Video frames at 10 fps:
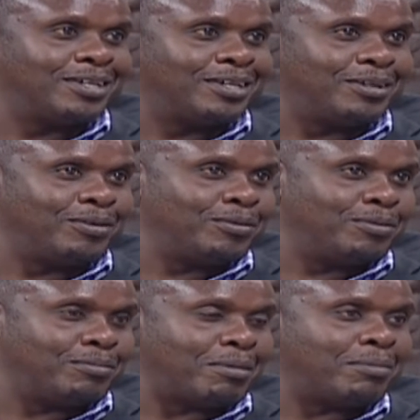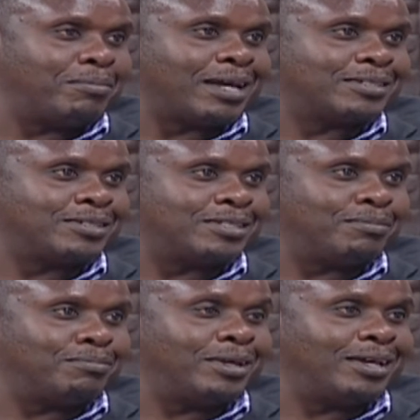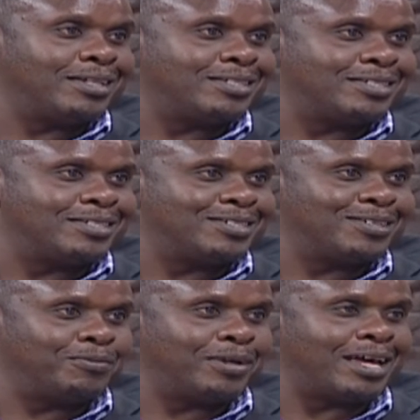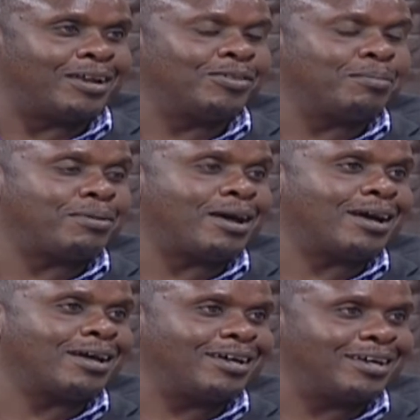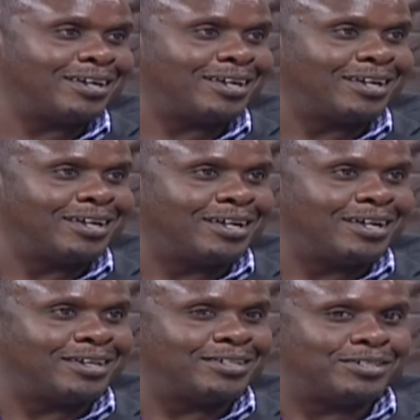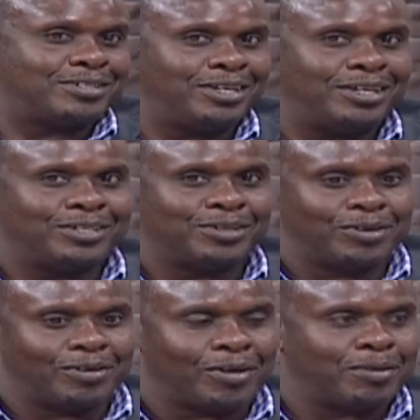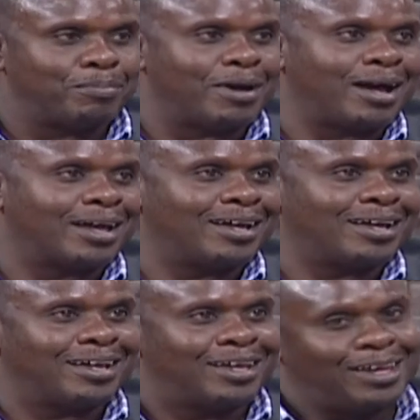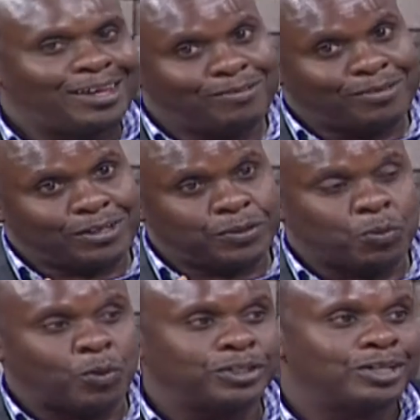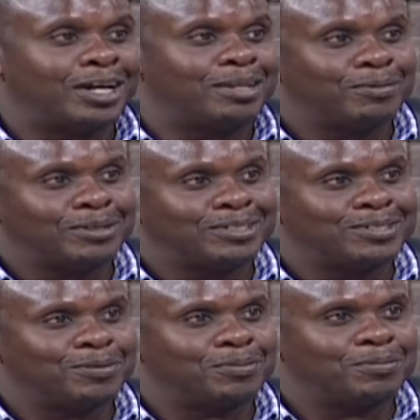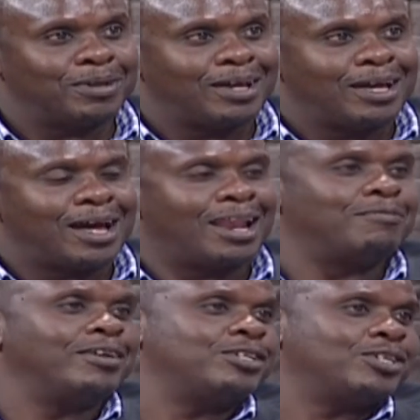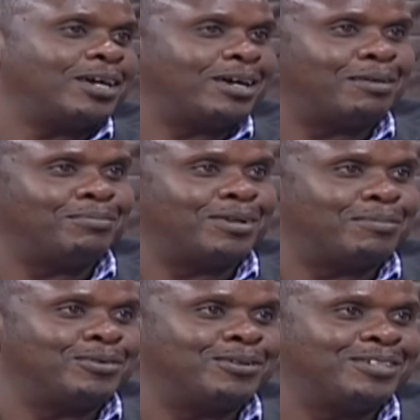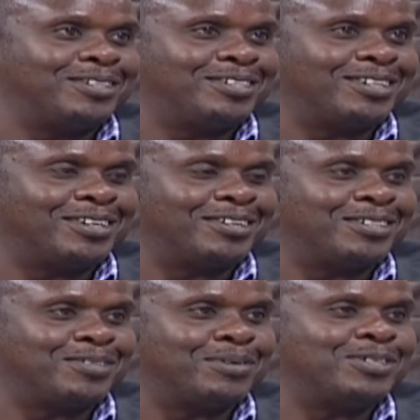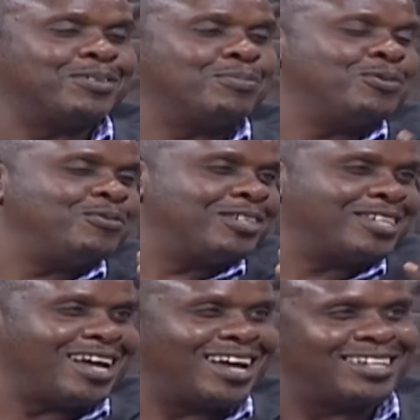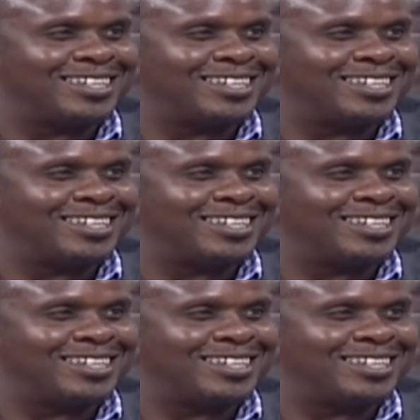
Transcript: You know, Mama makes on some meals. We get on the park. I just eat and around the park, even as we watch animals. So I love nature. I'm not so much on the movie side.